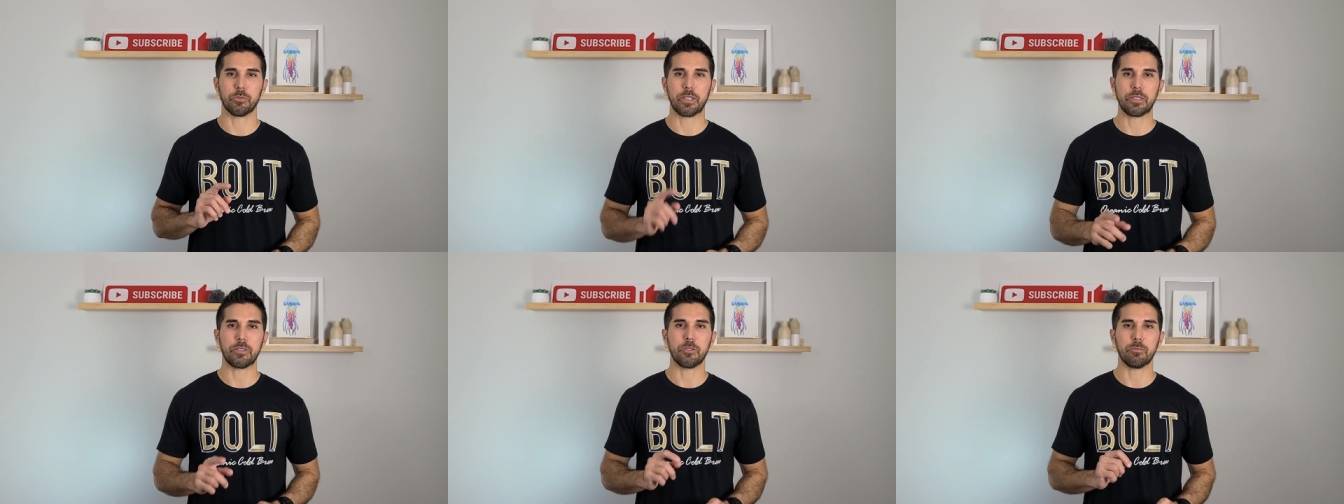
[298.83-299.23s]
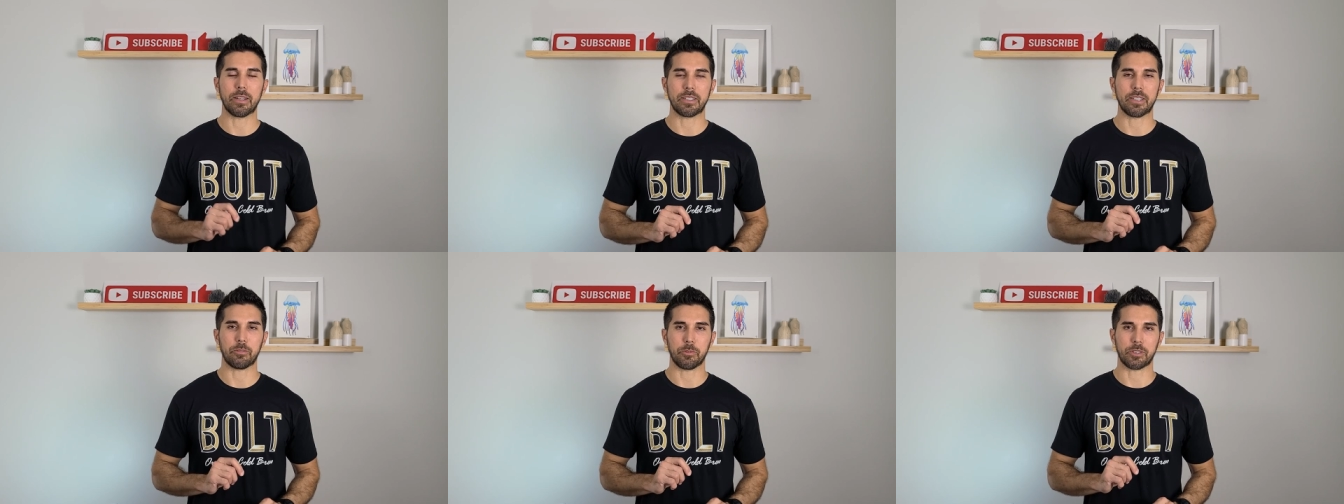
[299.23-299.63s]
redo my
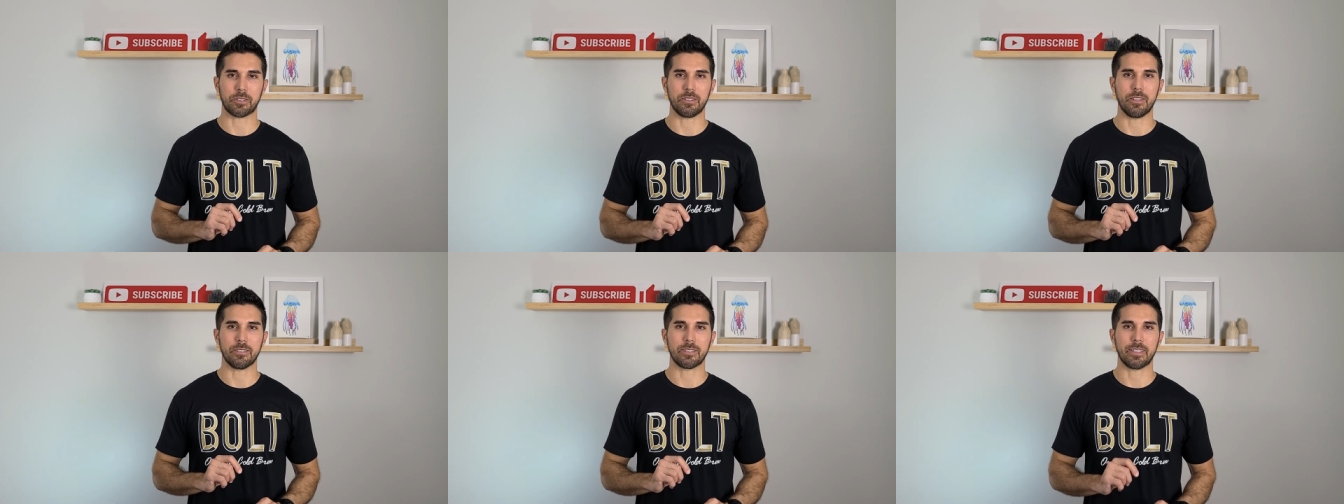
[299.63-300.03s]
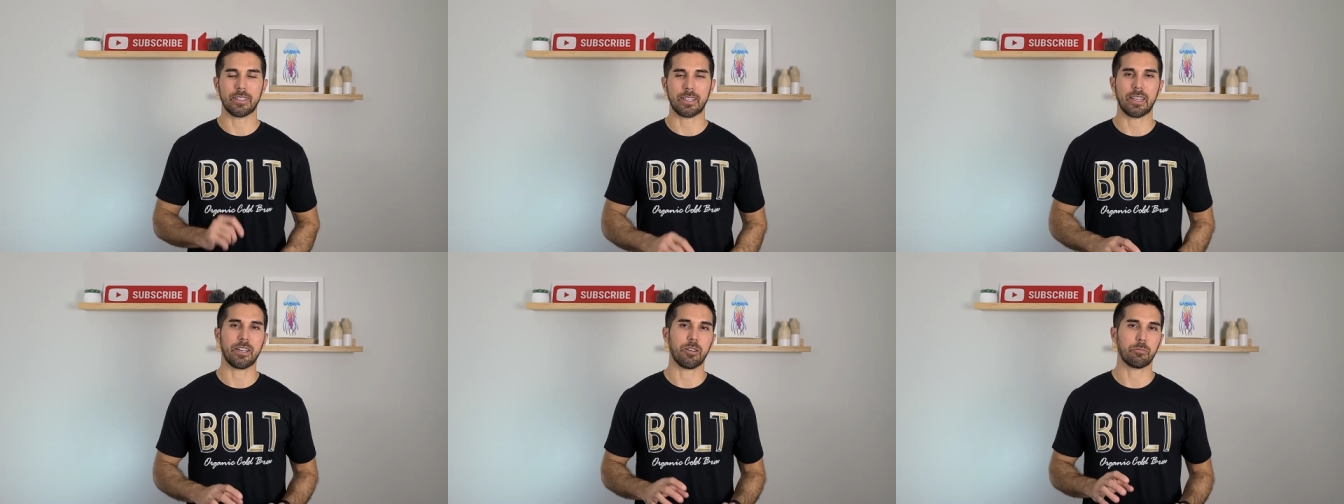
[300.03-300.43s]
network closet
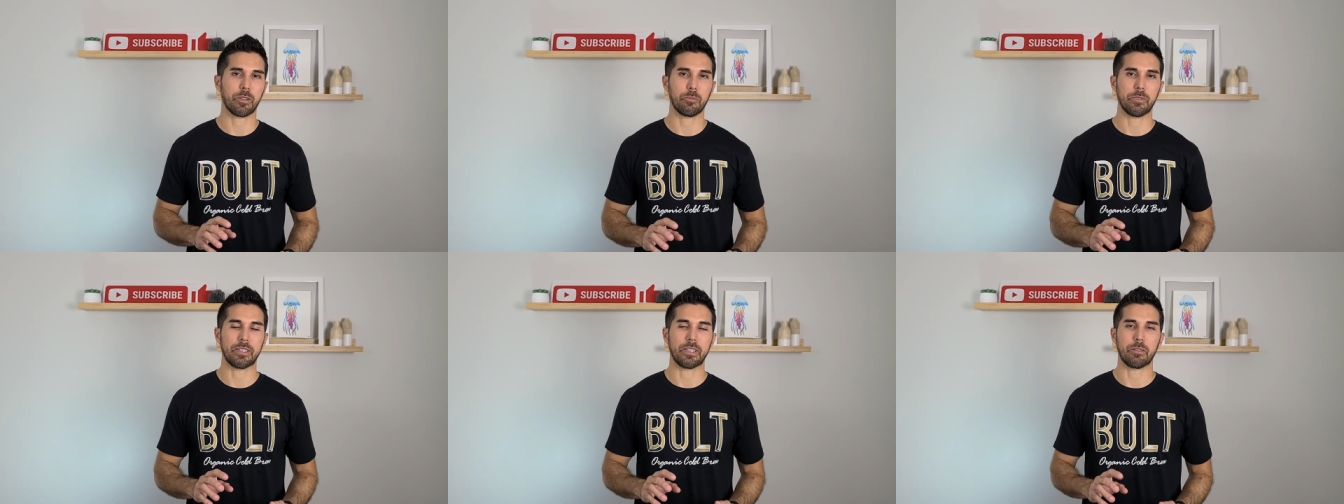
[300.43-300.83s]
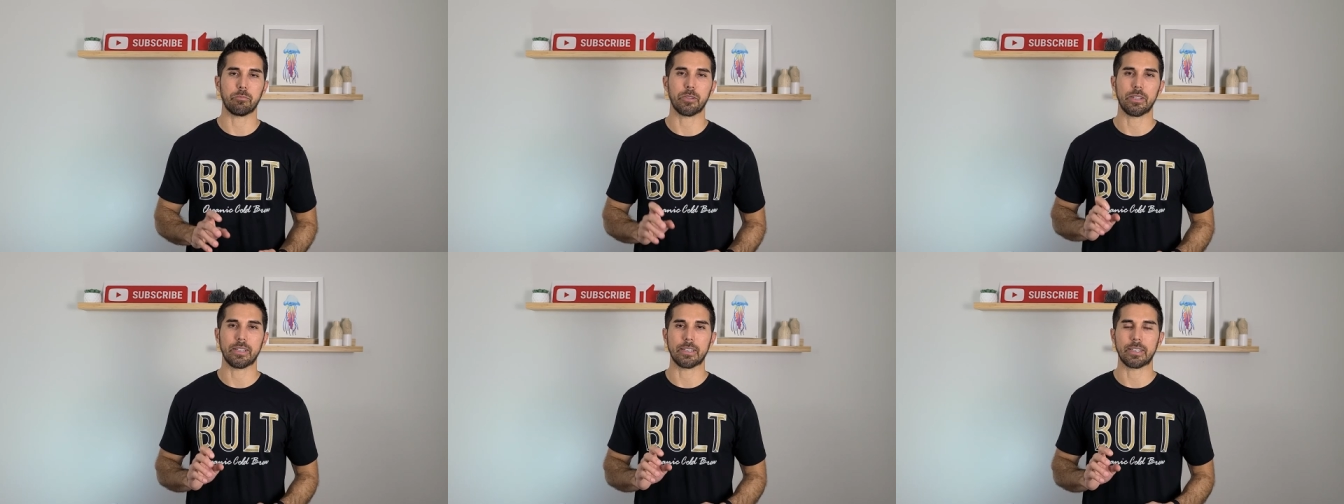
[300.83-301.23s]
and I'll probably end up
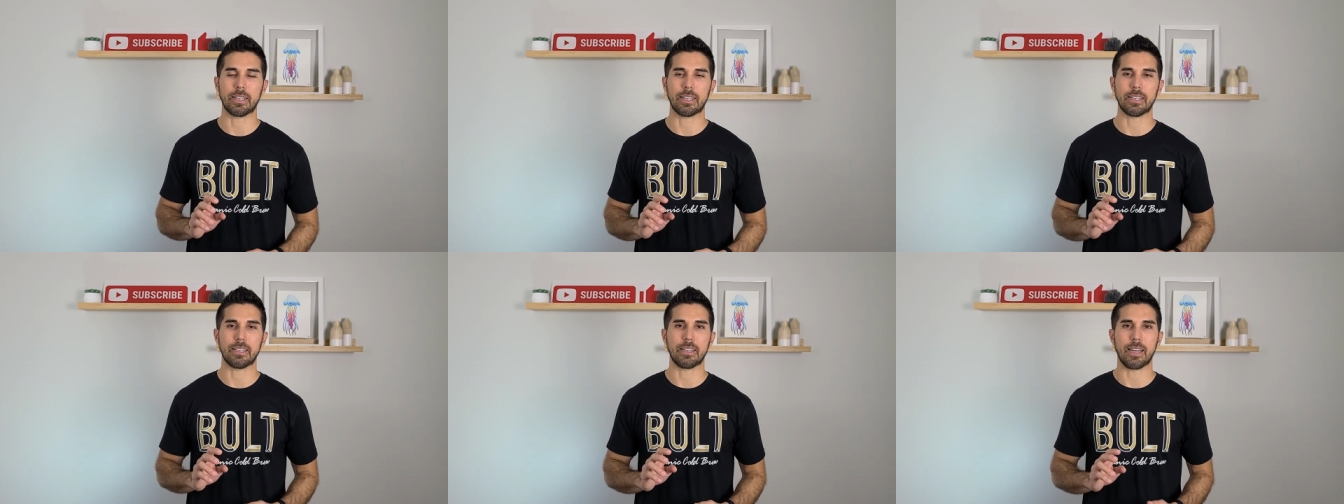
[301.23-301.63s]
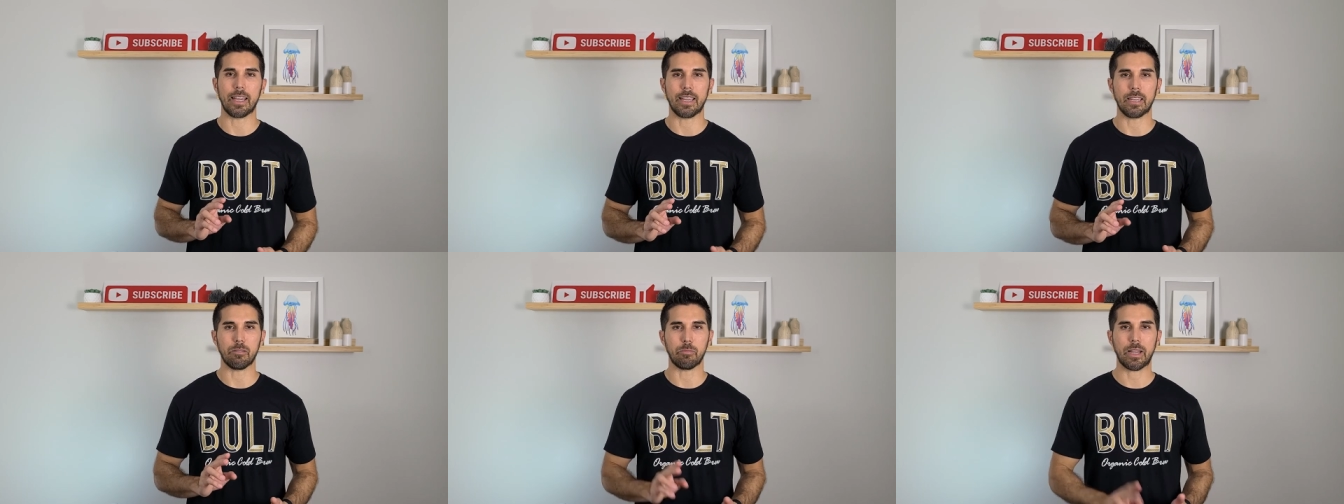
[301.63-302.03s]
putting in
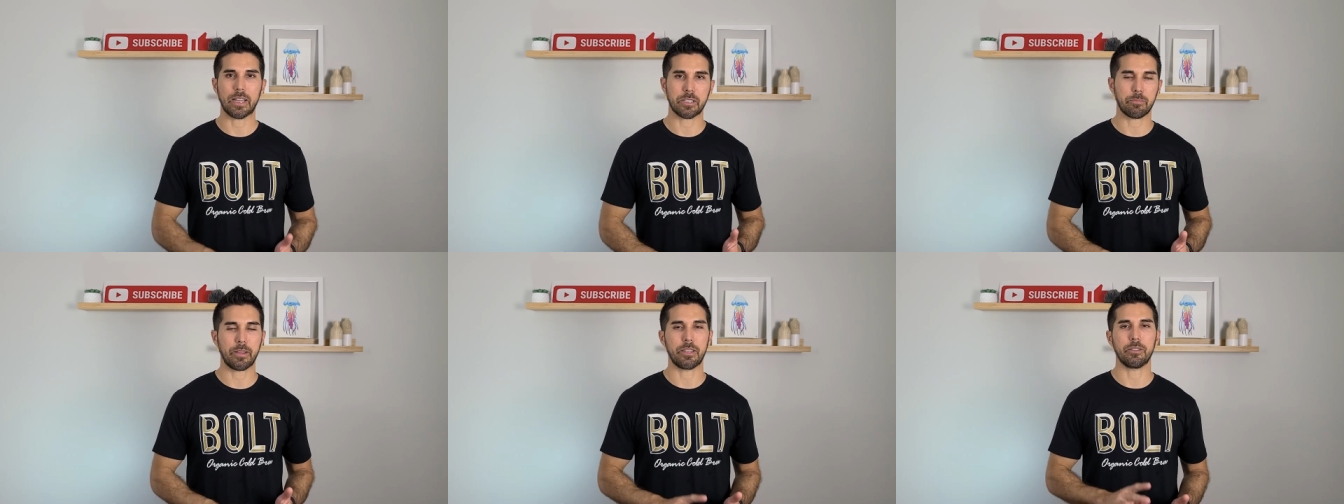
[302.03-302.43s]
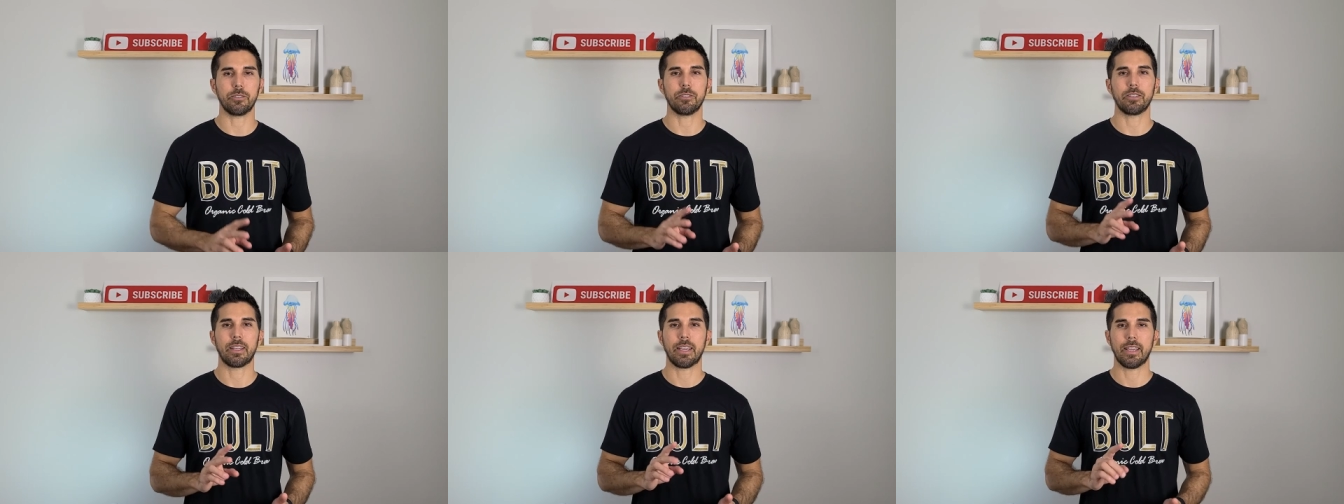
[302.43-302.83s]
a patch
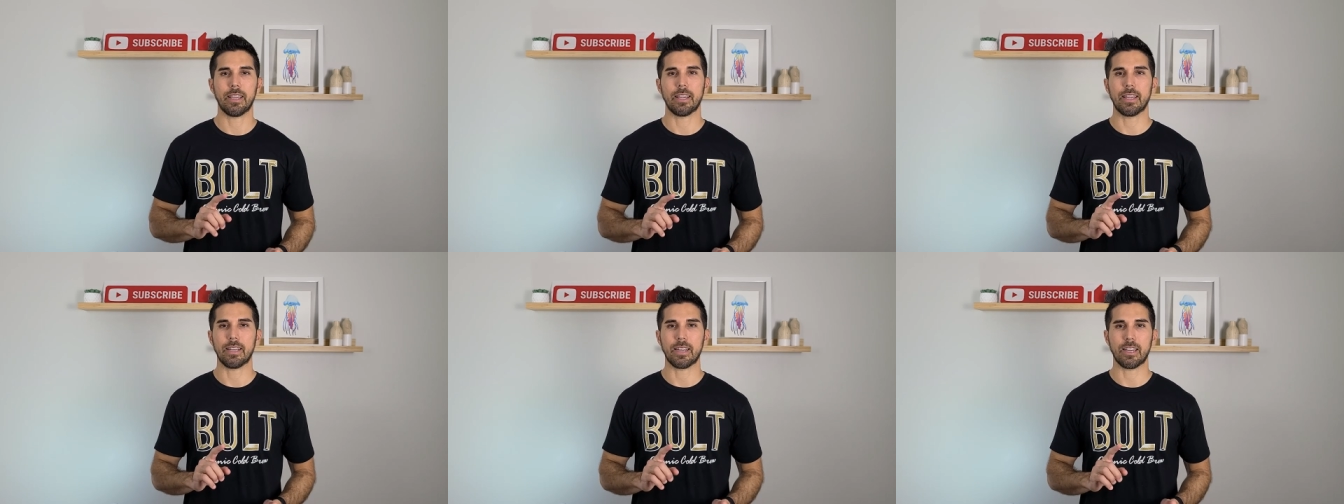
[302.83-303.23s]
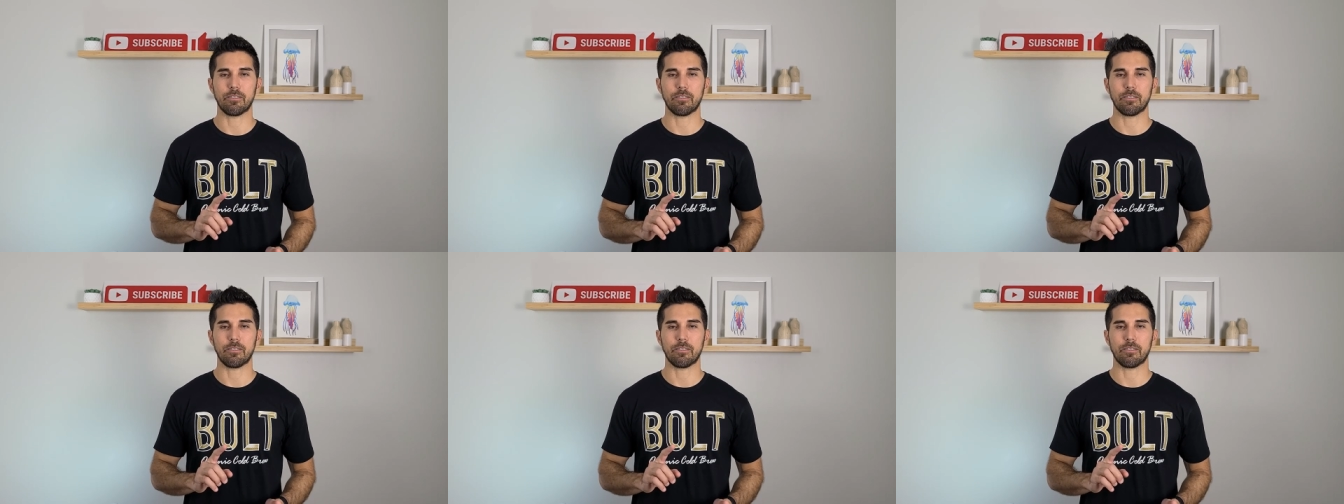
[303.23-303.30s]
panel and